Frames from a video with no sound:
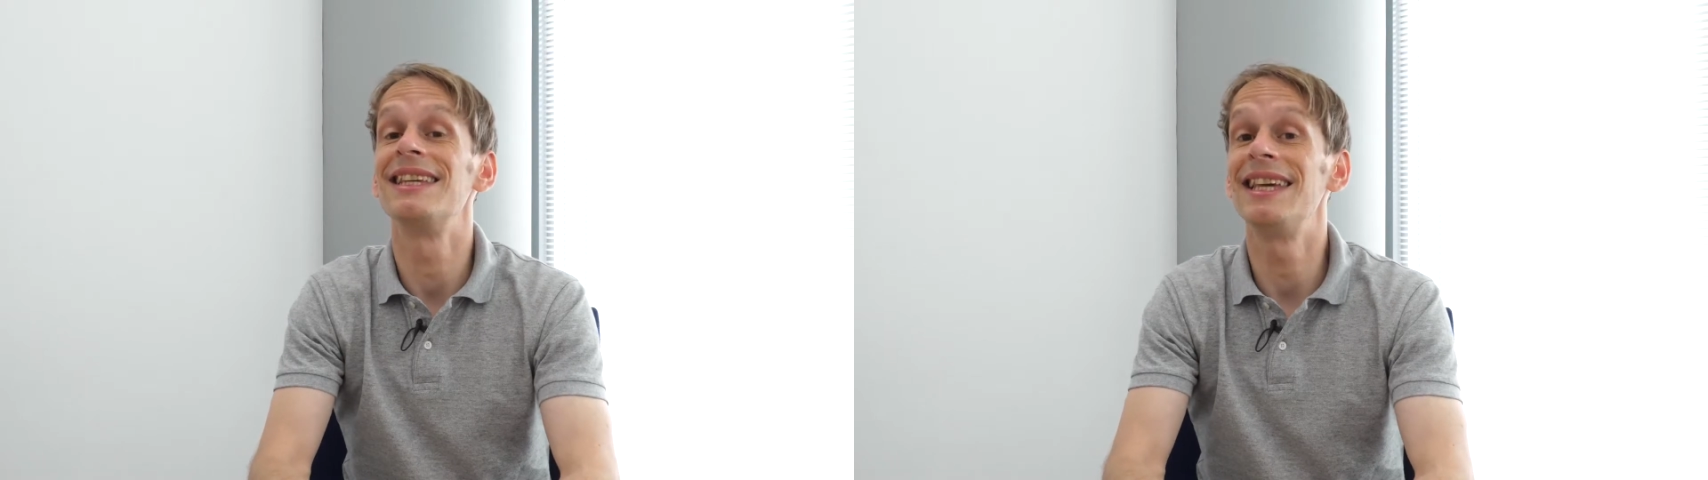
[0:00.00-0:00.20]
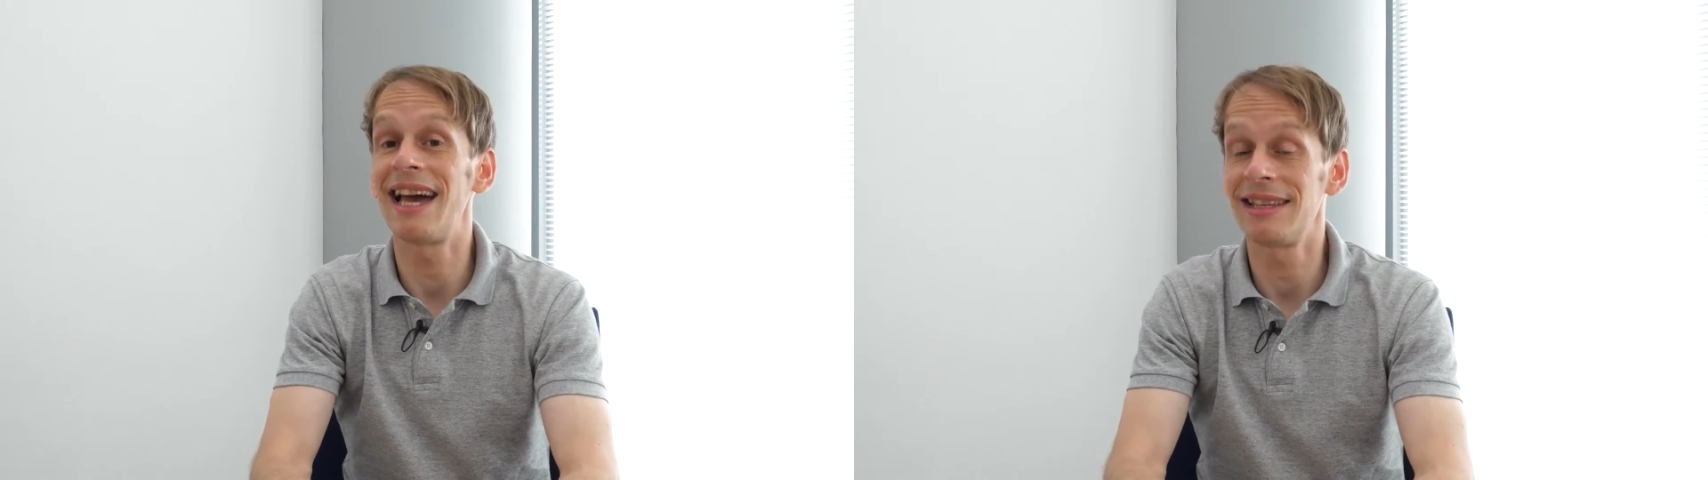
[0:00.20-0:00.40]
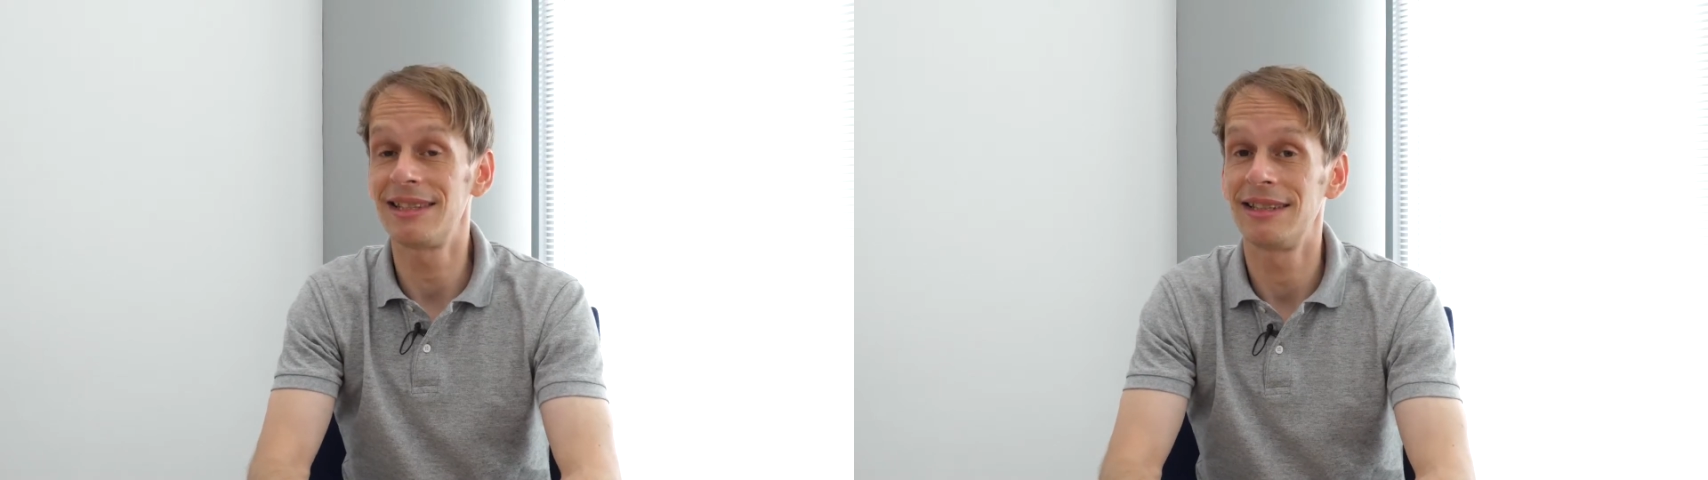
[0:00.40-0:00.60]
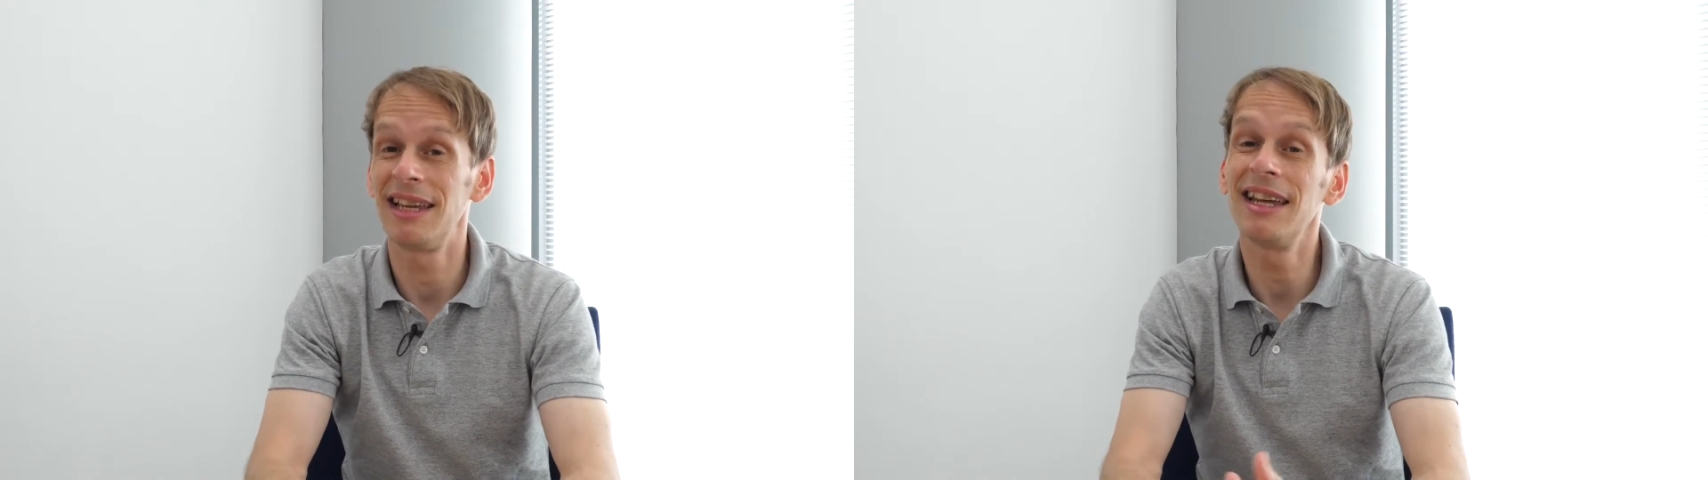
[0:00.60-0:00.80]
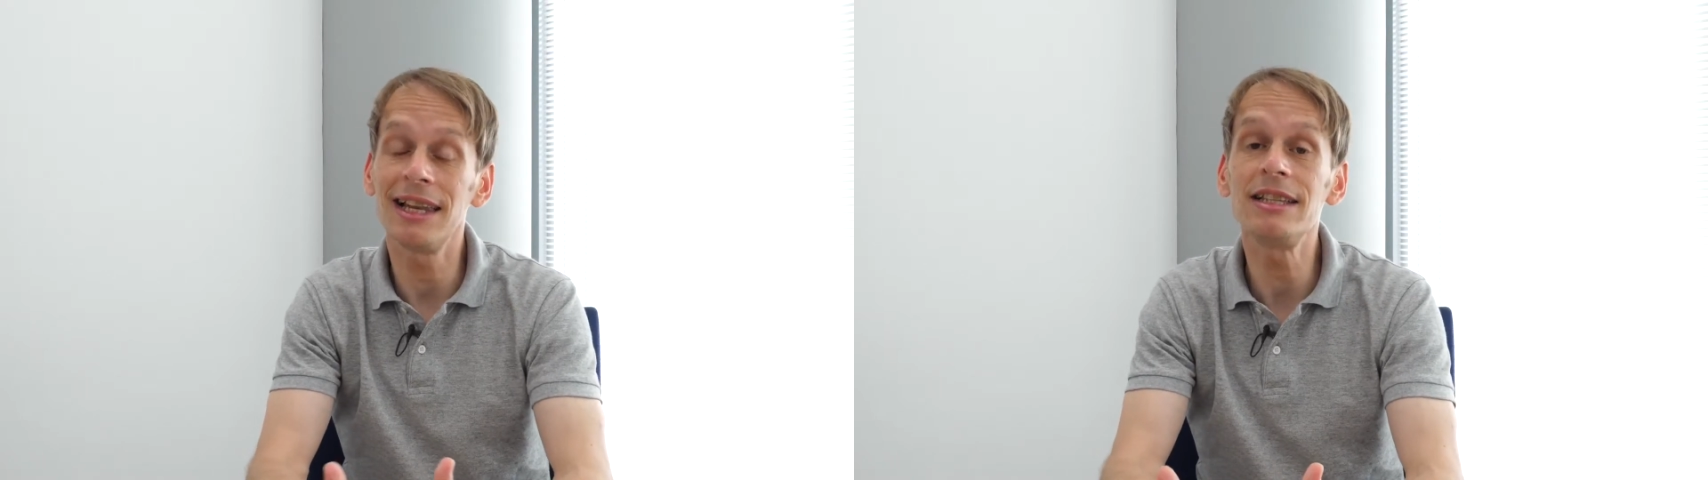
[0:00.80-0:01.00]
yes
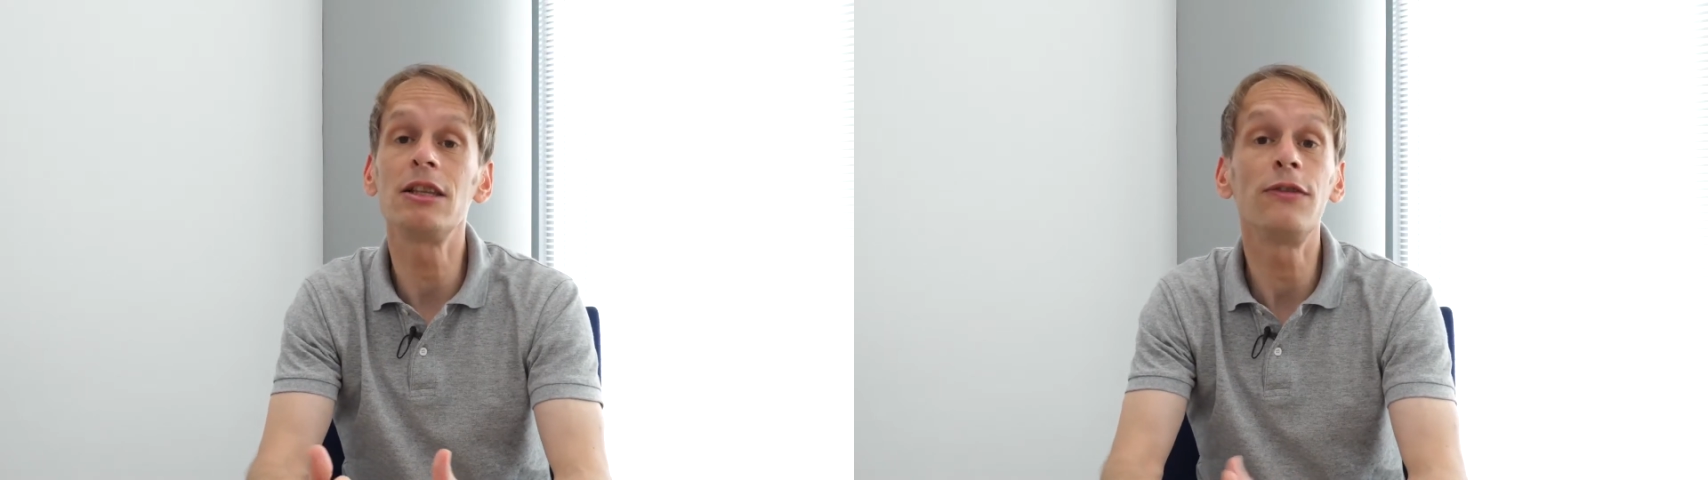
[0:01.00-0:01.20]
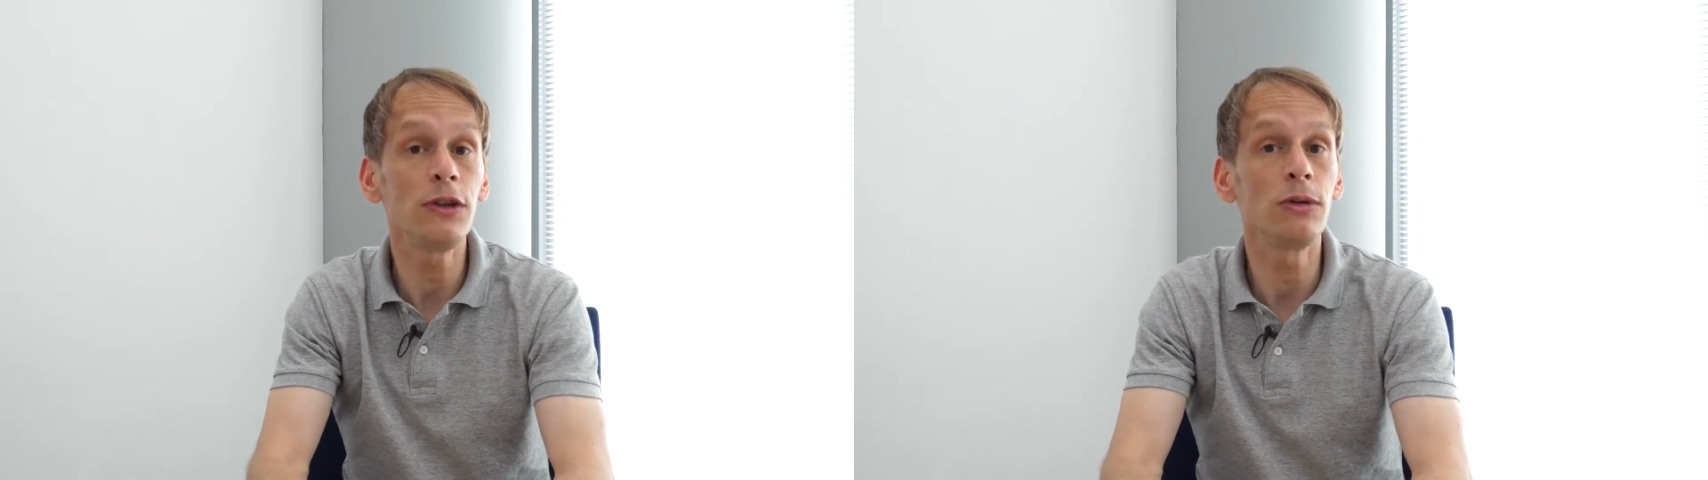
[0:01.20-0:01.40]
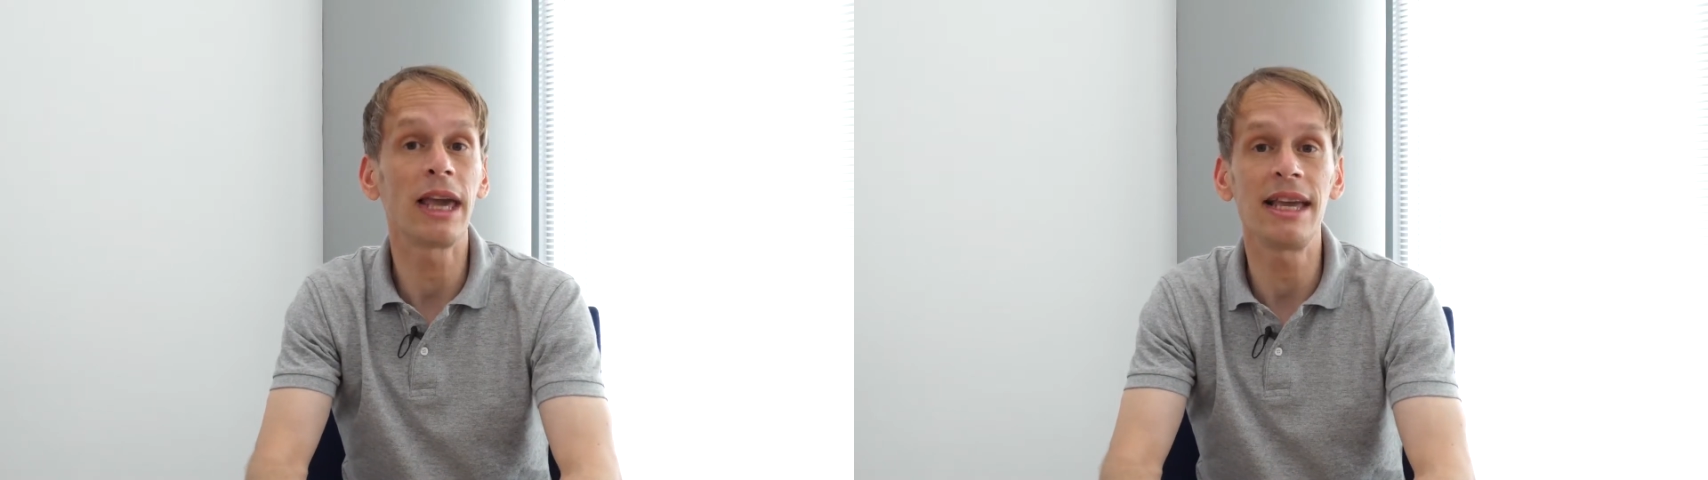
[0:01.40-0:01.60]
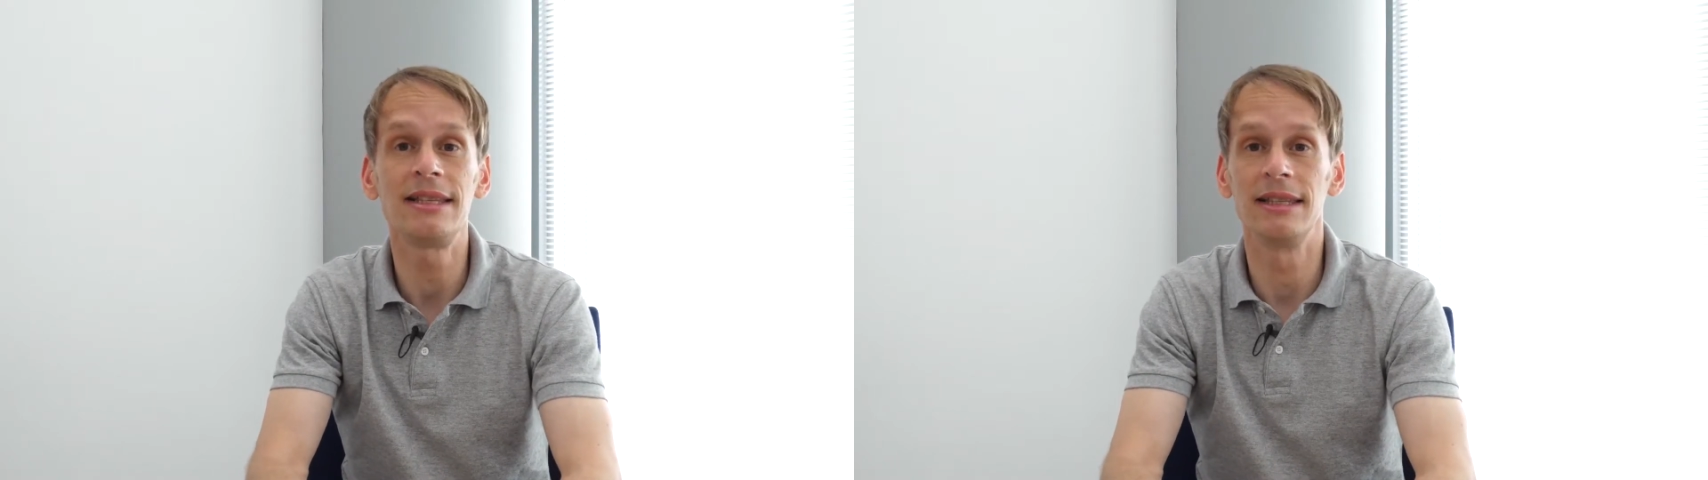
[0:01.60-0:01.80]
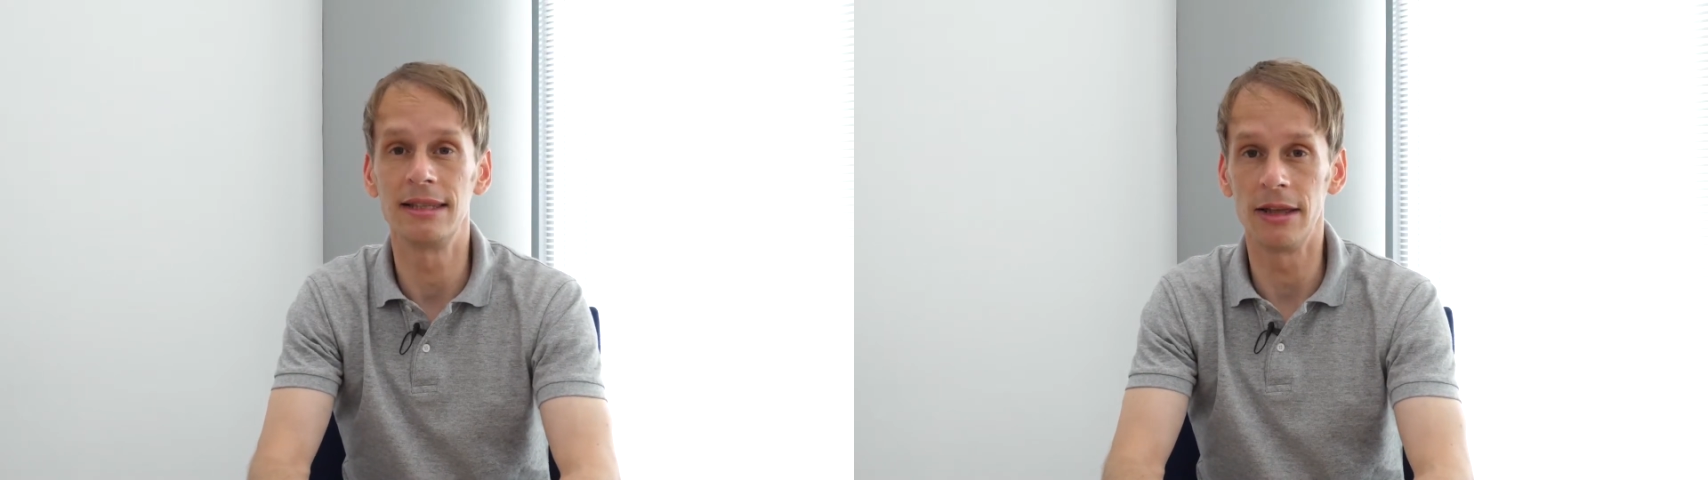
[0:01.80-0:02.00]
in at least a few
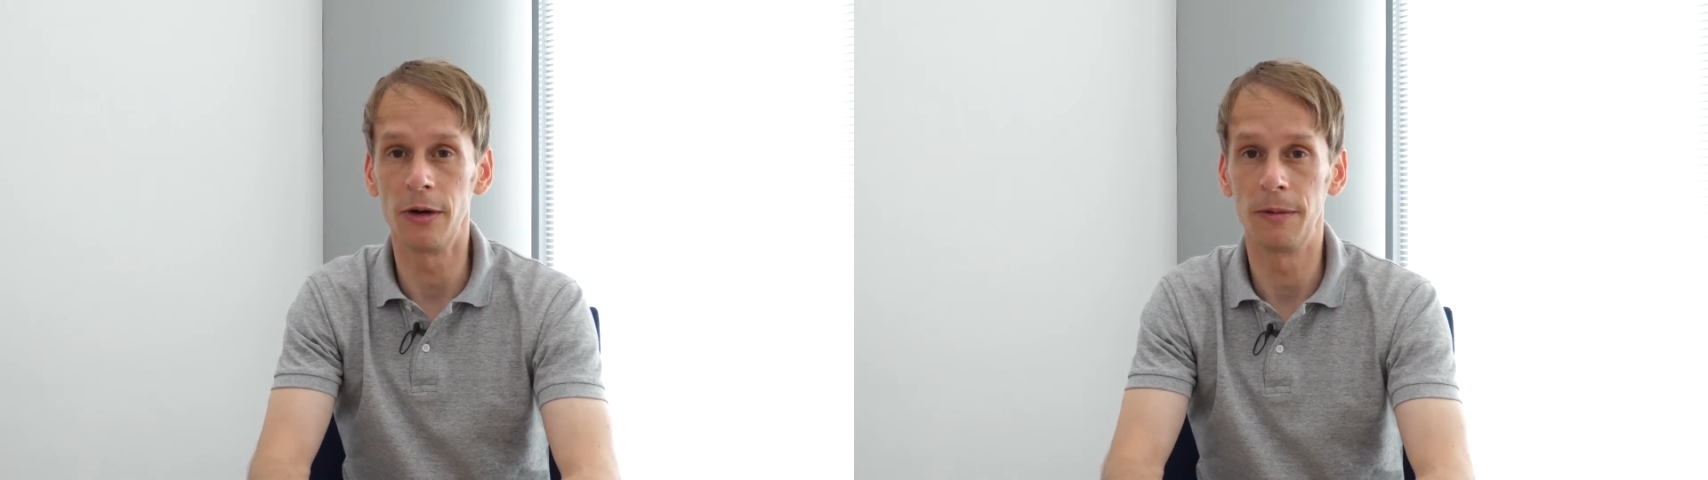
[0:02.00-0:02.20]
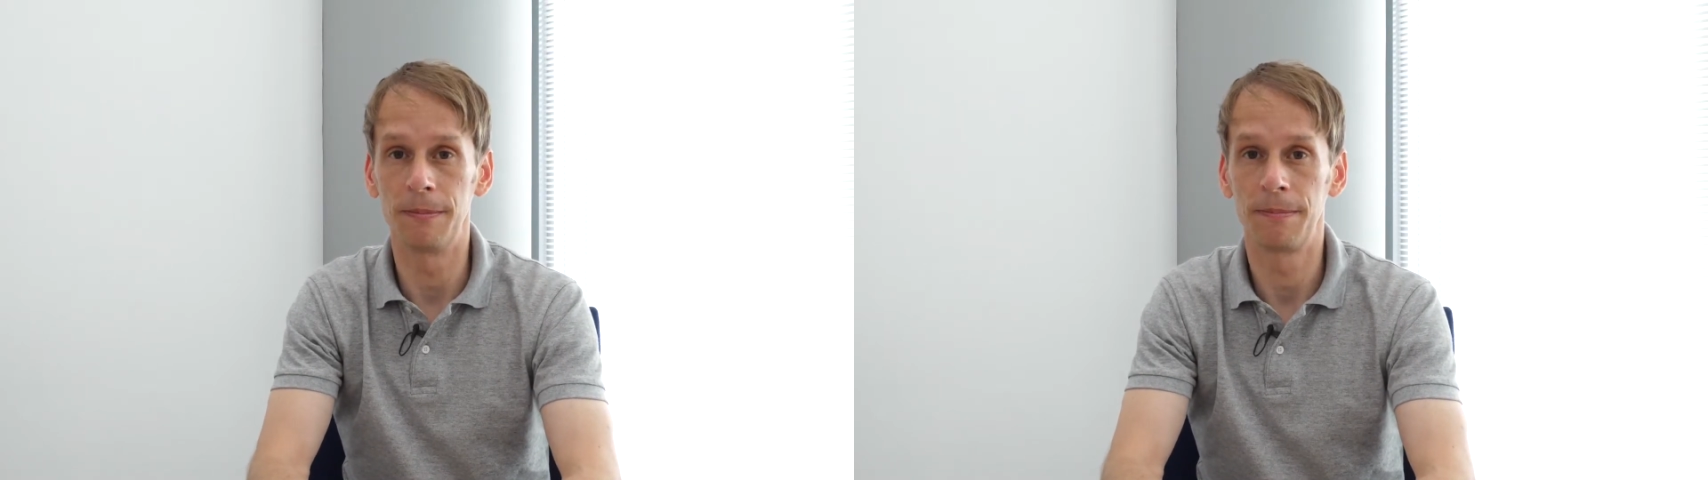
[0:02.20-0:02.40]
cases though.